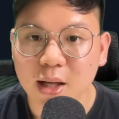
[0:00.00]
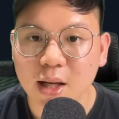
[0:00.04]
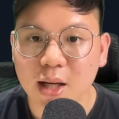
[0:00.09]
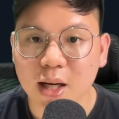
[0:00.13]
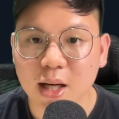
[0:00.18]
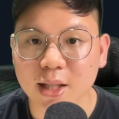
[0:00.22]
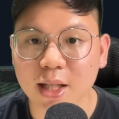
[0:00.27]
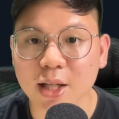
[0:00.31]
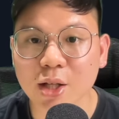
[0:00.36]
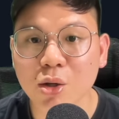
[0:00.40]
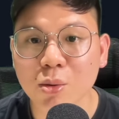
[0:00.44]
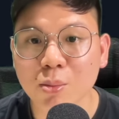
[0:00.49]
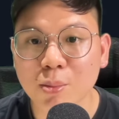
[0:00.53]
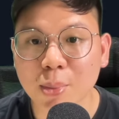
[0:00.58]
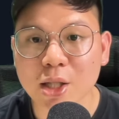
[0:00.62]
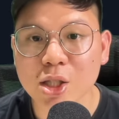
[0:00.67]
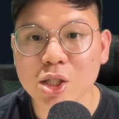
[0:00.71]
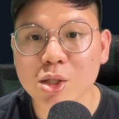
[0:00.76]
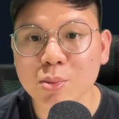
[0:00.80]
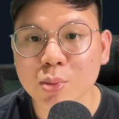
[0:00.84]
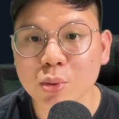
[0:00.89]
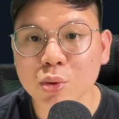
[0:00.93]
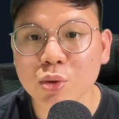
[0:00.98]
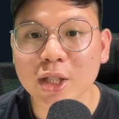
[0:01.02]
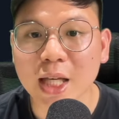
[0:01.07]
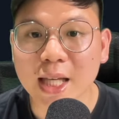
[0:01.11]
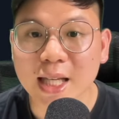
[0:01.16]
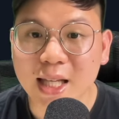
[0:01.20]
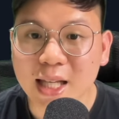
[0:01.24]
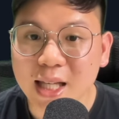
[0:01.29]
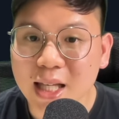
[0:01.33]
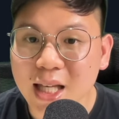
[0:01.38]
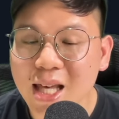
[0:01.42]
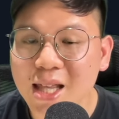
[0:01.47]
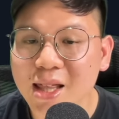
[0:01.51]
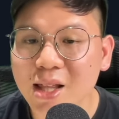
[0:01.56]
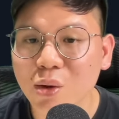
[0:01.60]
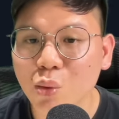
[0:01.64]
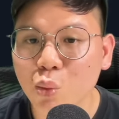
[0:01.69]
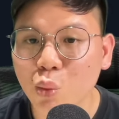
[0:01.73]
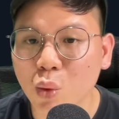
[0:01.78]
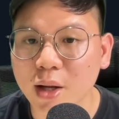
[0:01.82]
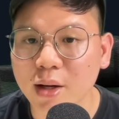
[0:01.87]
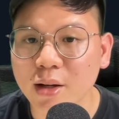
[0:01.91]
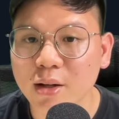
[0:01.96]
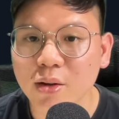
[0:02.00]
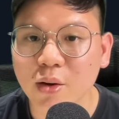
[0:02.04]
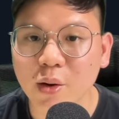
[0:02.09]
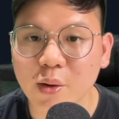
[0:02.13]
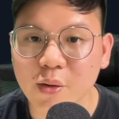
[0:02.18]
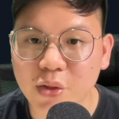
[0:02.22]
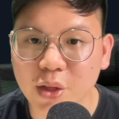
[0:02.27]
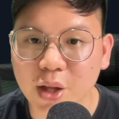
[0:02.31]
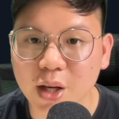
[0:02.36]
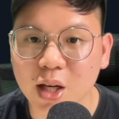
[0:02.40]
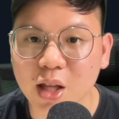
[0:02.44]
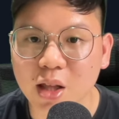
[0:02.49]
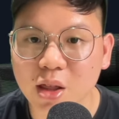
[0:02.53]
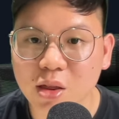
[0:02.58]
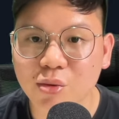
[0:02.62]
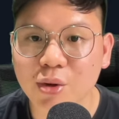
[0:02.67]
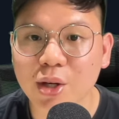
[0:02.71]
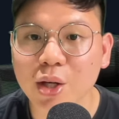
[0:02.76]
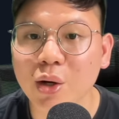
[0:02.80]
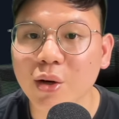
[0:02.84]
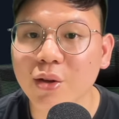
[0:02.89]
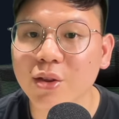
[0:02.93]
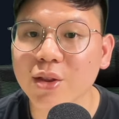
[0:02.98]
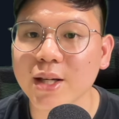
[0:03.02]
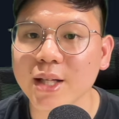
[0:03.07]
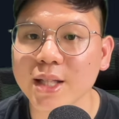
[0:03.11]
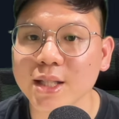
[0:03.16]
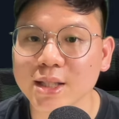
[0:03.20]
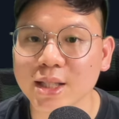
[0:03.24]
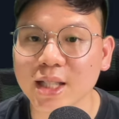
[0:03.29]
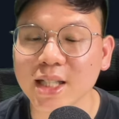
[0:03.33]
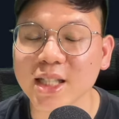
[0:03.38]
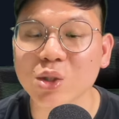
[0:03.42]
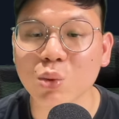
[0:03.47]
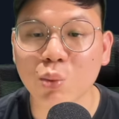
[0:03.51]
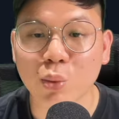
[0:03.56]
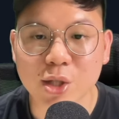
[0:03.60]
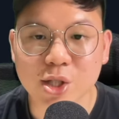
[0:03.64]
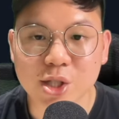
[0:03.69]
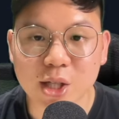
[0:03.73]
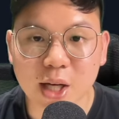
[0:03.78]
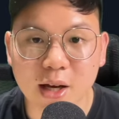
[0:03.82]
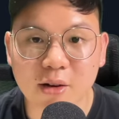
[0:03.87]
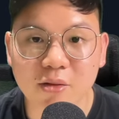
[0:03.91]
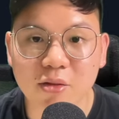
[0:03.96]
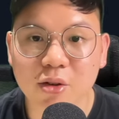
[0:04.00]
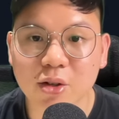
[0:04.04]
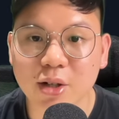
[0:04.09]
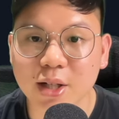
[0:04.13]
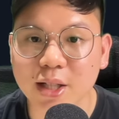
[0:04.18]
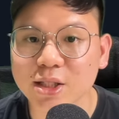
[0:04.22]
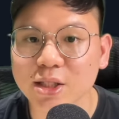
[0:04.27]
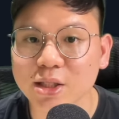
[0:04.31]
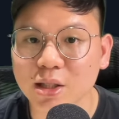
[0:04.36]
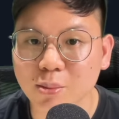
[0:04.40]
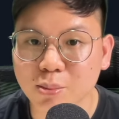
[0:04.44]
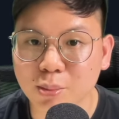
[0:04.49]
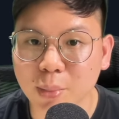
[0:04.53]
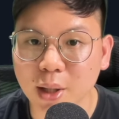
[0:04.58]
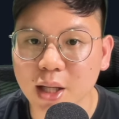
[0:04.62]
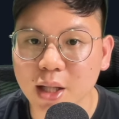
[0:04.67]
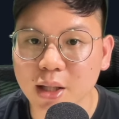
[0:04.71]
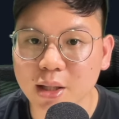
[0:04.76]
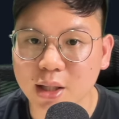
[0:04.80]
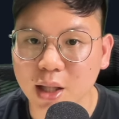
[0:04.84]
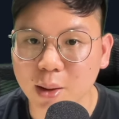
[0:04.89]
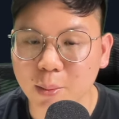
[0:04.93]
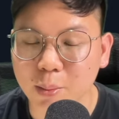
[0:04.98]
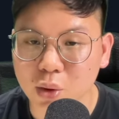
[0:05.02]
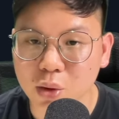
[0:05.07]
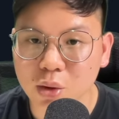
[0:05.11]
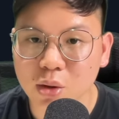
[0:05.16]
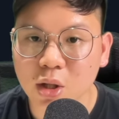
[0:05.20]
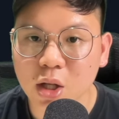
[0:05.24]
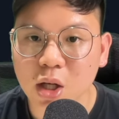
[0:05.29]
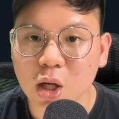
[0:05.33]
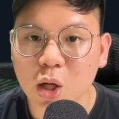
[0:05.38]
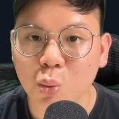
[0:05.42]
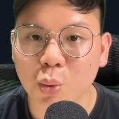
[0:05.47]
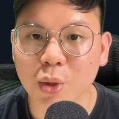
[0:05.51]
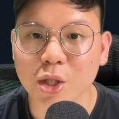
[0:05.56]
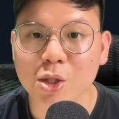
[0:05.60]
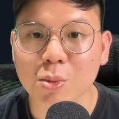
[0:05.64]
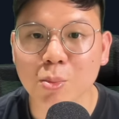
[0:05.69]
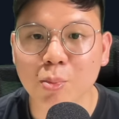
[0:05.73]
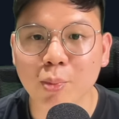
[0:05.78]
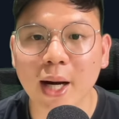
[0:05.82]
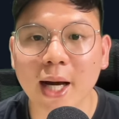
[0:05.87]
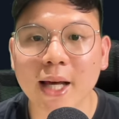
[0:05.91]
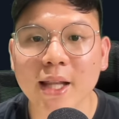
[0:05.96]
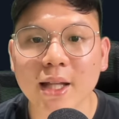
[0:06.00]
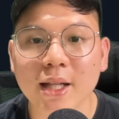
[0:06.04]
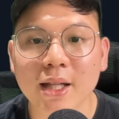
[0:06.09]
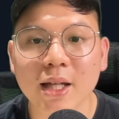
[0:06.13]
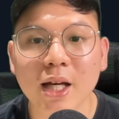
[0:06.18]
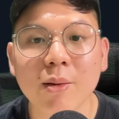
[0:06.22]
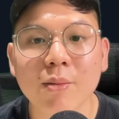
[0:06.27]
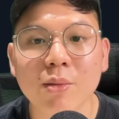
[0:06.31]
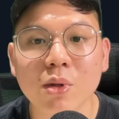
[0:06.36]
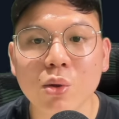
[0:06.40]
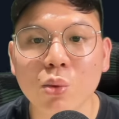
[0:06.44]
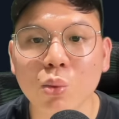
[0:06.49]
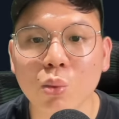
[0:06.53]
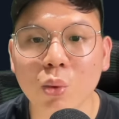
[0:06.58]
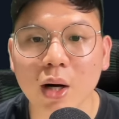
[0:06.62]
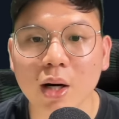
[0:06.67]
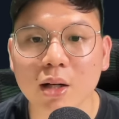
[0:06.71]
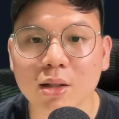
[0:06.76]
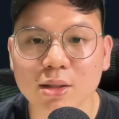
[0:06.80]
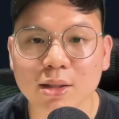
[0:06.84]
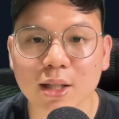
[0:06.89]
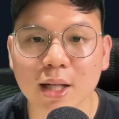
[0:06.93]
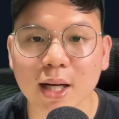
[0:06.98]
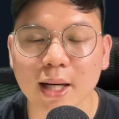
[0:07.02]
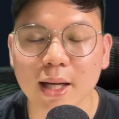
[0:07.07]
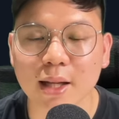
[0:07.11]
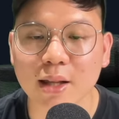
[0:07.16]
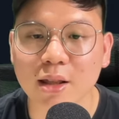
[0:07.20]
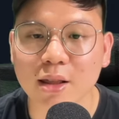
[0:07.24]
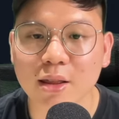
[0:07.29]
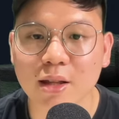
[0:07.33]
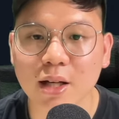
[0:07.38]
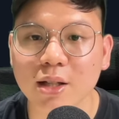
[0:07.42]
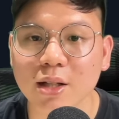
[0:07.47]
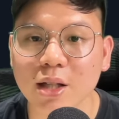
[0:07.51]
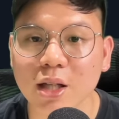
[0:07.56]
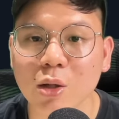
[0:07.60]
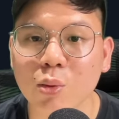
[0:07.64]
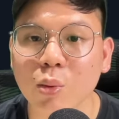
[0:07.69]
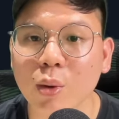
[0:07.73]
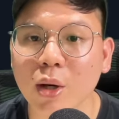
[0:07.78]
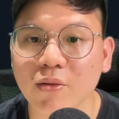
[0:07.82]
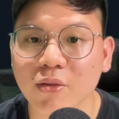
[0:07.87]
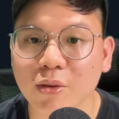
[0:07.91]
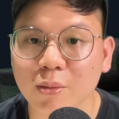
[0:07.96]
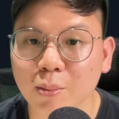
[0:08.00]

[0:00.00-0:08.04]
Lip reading: and then you bench boost in either one of 33 or 36, whichever is the bigger double, which by the time you wildcard in 30, you would have a